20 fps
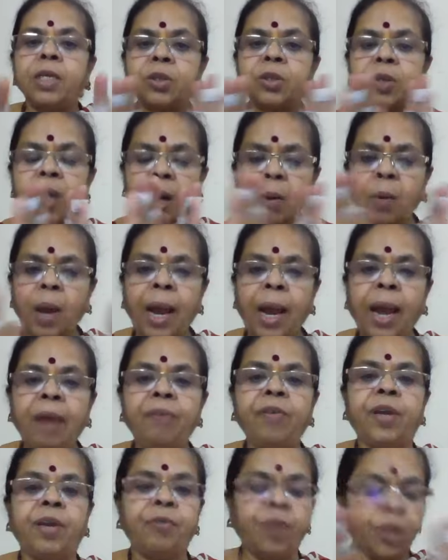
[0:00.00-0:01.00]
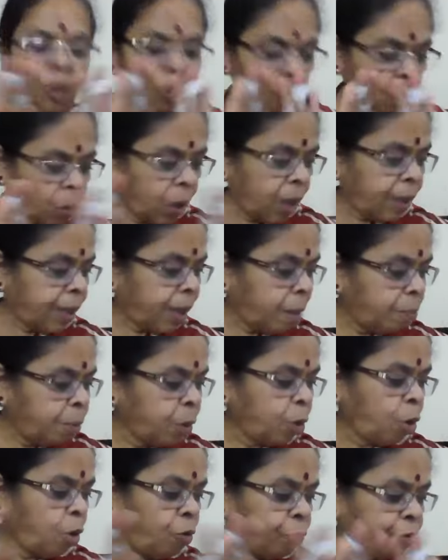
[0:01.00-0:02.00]
So now I have given you a
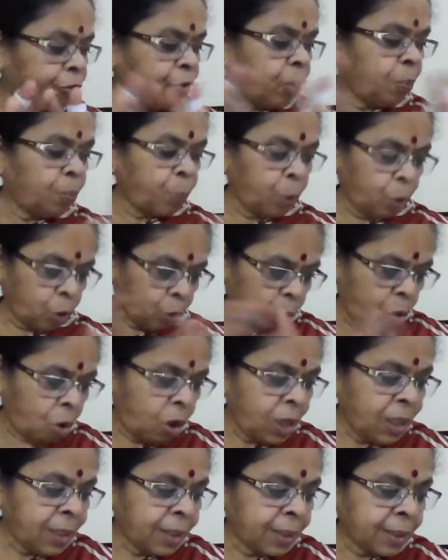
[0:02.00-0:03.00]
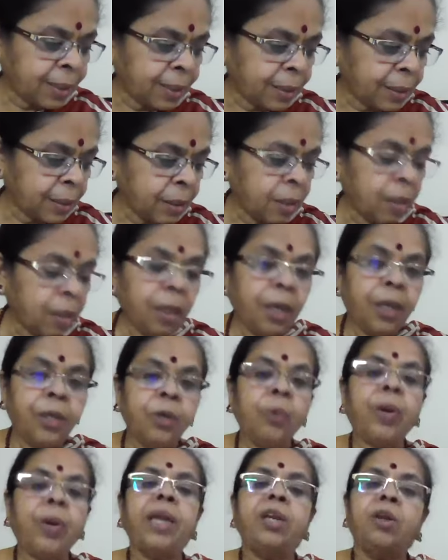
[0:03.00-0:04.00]
number of protocols.
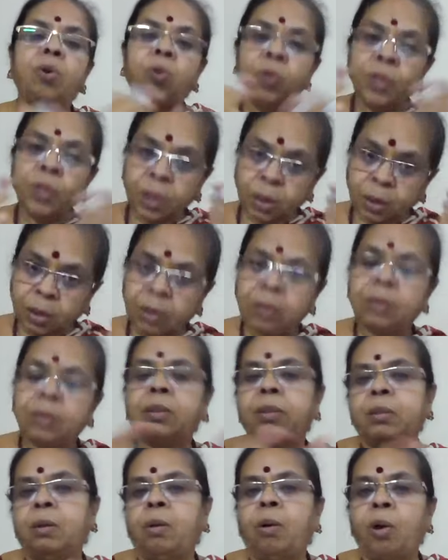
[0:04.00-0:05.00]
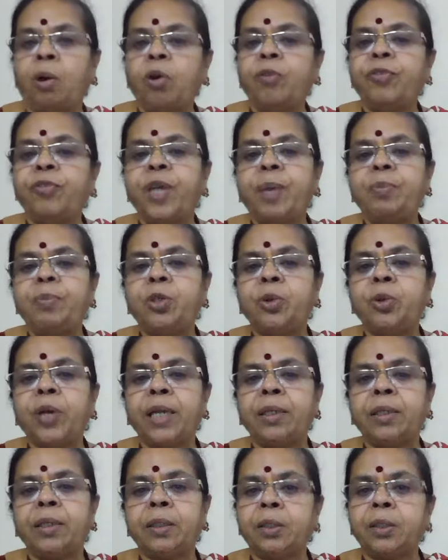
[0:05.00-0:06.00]
You can use all of them
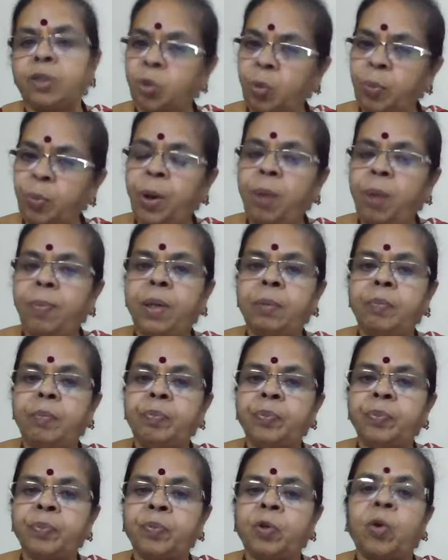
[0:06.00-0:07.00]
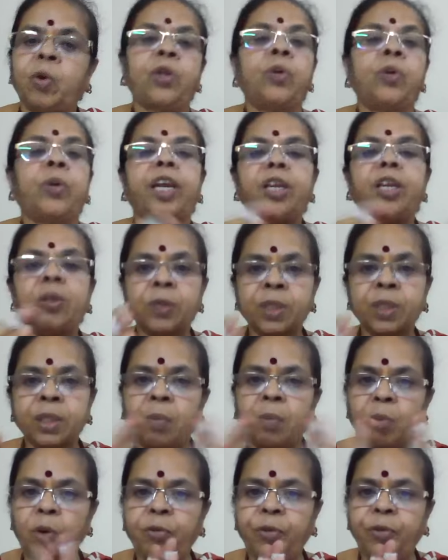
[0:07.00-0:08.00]
together, no problem, or you can use
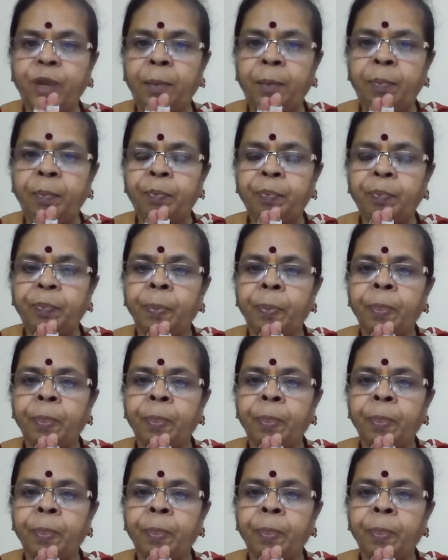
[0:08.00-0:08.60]
some of them